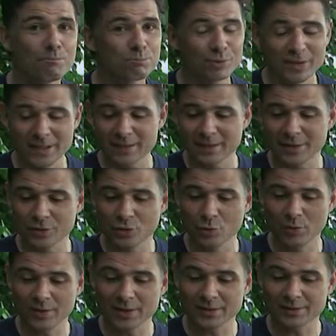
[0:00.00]
Brilliant that you're
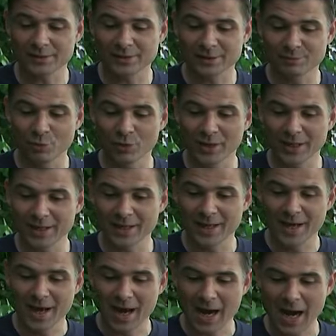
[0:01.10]
with us this morning.
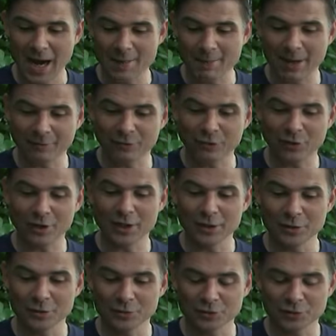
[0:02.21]
And I've got a
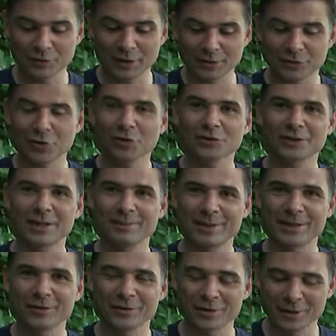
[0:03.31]
little sort of like dots coming
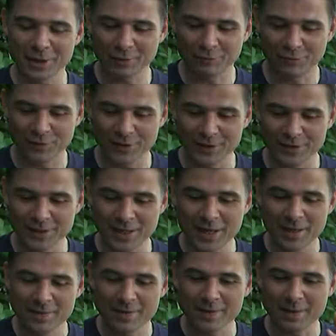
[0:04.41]
in on the live feed
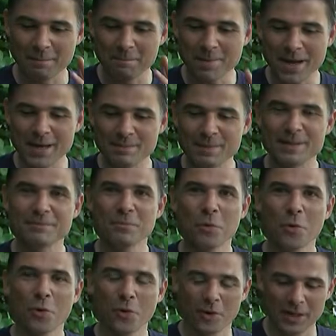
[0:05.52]
that there may be
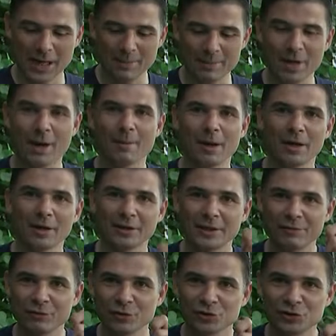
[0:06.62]
more coming up. And I'll
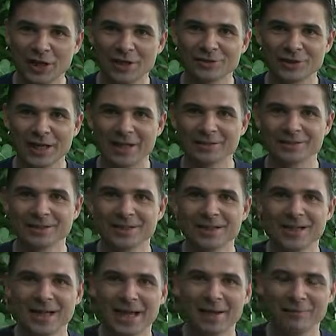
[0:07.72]
give you a shout out
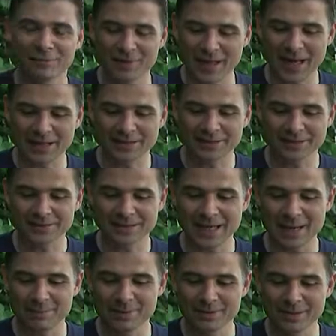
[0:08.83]
if that does
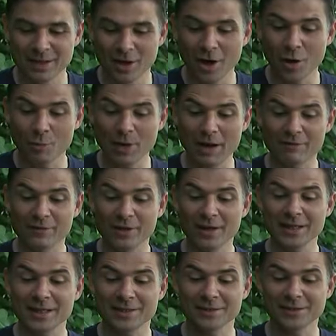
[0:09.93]
happen. Oh, we have
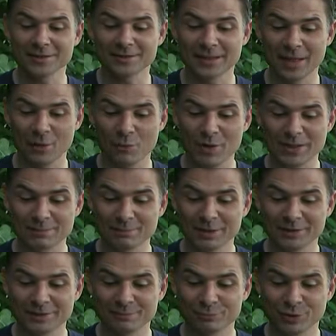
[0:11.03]
kite class at West
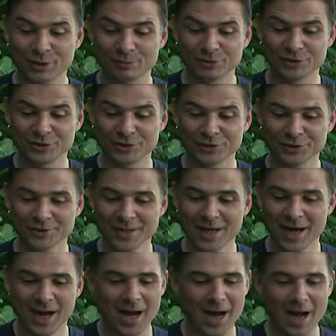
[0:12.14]
Monkton Primary School.
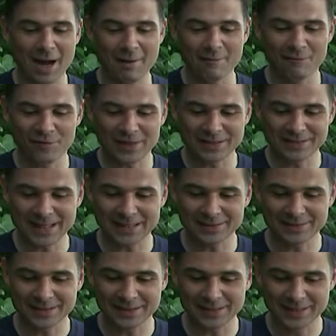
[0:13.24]

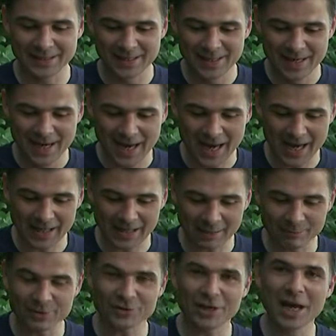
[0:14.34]
Fantastic. And
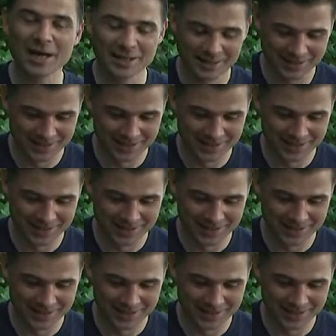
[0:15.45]
I'm just going to...